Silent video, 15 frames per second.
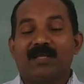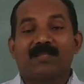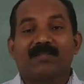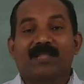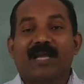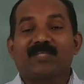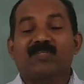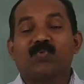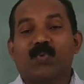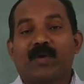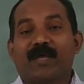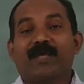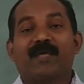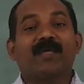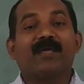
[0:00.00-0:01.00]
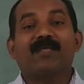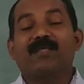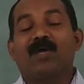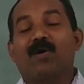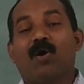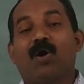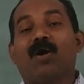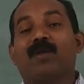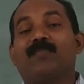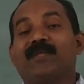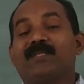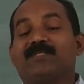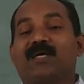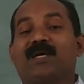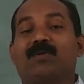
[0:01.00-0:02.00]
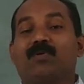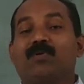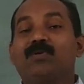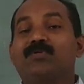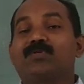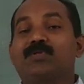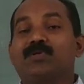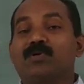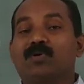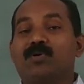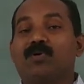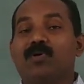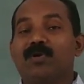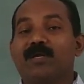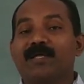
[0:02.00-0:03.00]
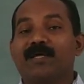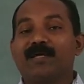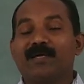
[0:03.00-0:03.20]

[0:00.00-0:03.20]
That's why the orbits are also called